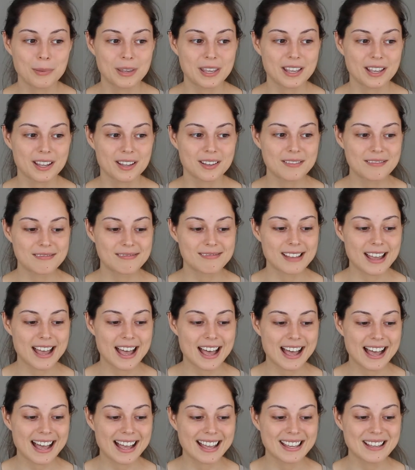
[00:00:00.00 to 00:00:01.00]
because
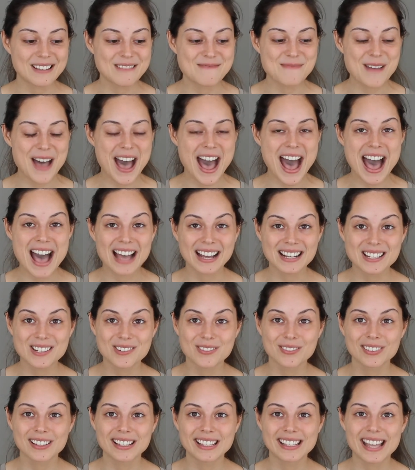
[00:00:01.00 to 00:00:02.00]
I am
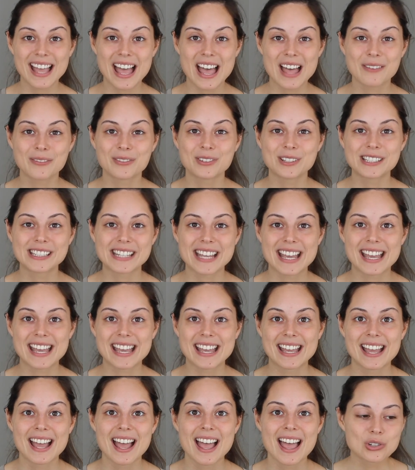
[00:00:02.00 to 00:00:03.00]
actively every
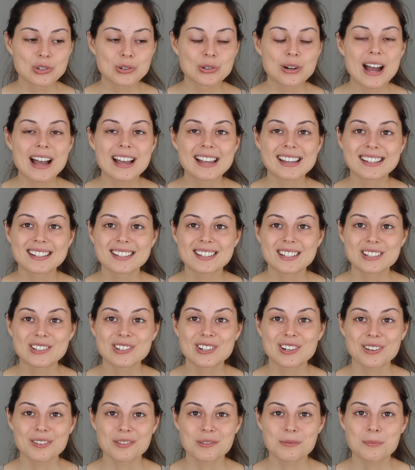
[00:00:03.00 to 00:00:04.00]
day trying to
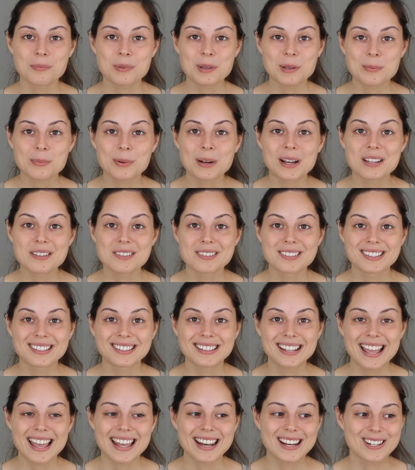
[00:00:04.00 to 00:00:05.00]
just be
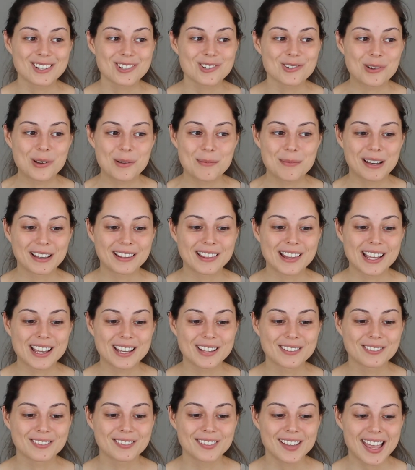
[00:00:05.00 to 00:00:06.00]
present and enjoy my
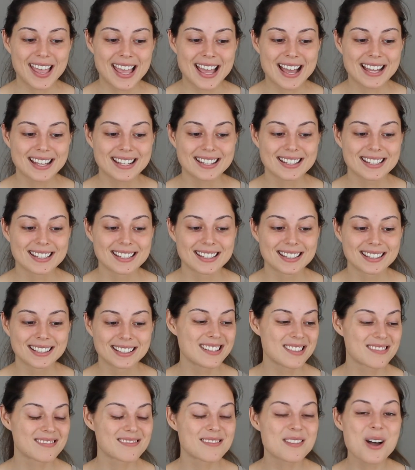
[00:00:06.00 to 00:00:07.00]
life. And
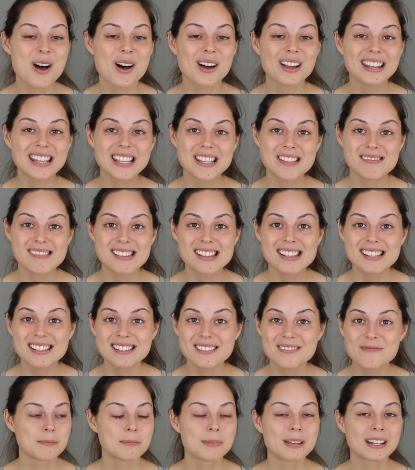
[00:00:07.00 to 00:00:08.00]
it's not
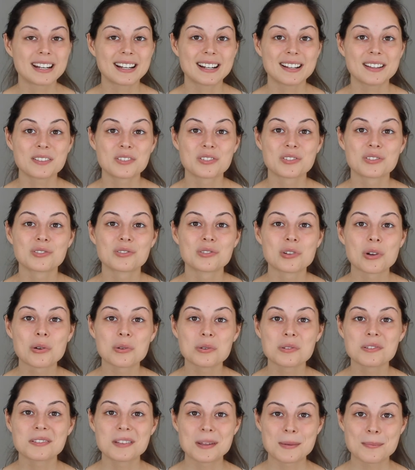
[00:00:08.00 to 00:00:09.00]
easy, but it is so
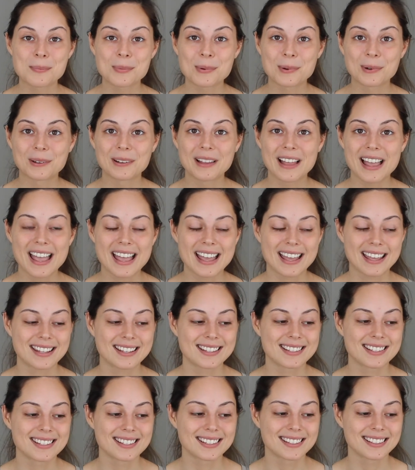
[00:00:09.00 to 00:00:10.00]
simple
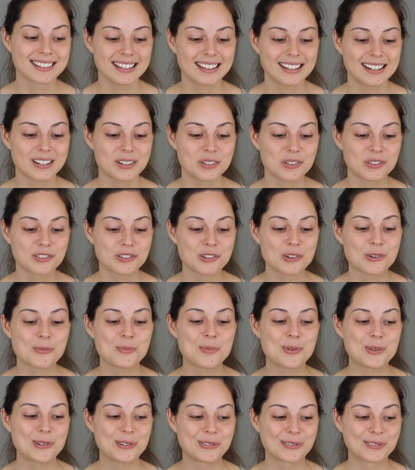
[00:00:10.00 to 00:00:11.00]
and it is so
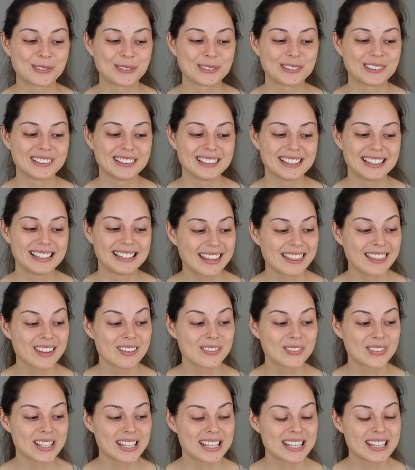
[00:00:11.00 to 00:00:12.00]
beautiful. And
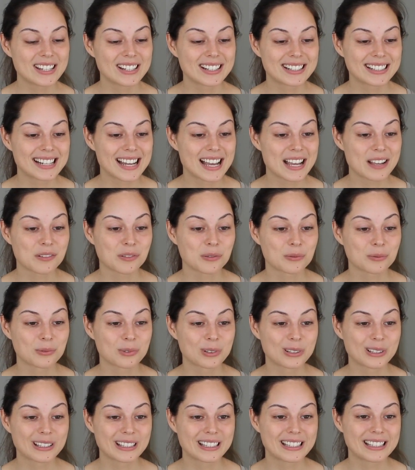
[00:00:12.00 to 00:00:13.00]
living here has
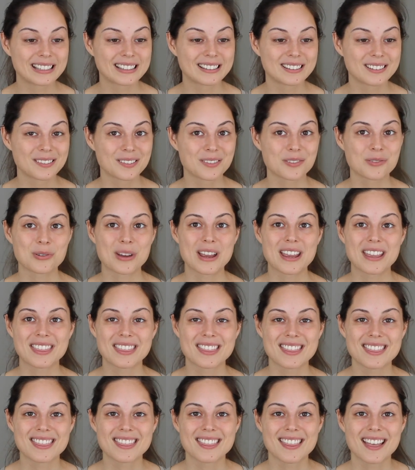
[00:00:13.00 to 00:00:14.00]
really
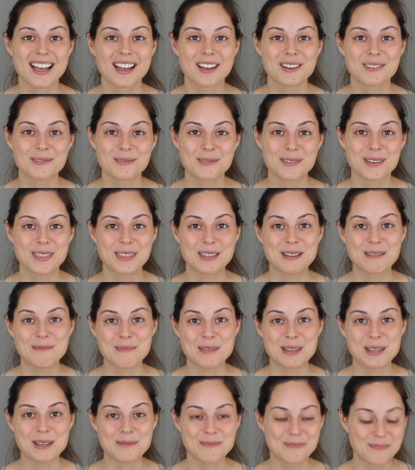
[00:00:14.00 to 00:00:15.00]
strengthened that within
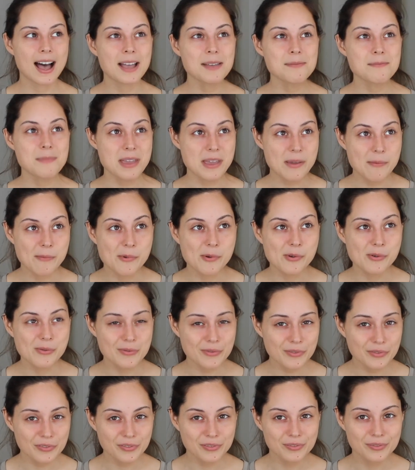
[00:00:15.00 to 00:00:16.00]
me. I may
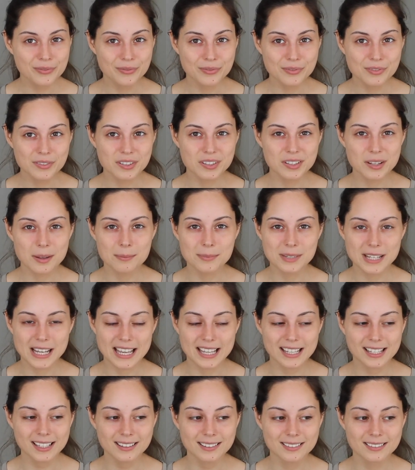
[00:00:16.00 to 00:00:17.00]
move
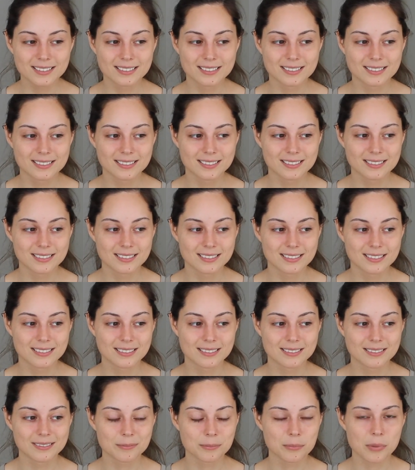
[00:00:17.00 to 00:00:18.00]
someday.
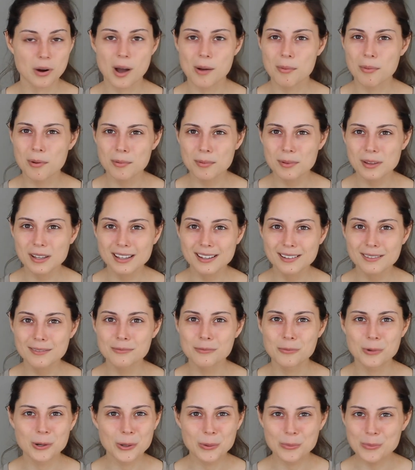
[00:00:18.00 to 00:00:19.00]
Probably
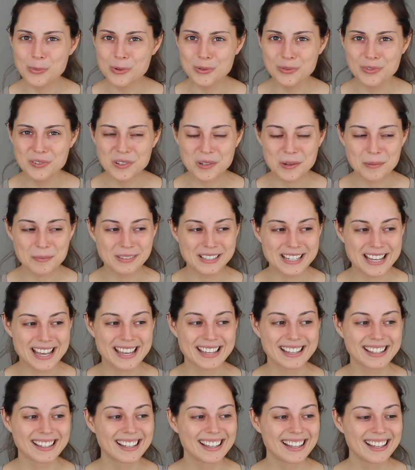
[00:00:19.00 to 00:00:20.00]
will move
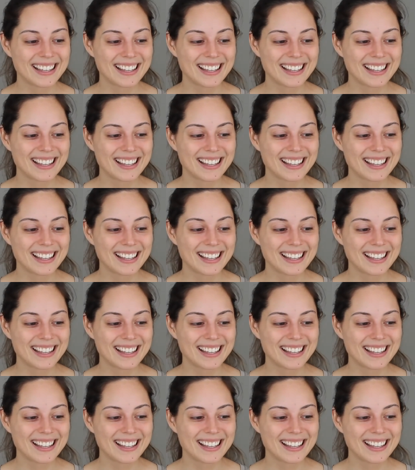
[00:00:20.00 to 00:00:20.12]
someday.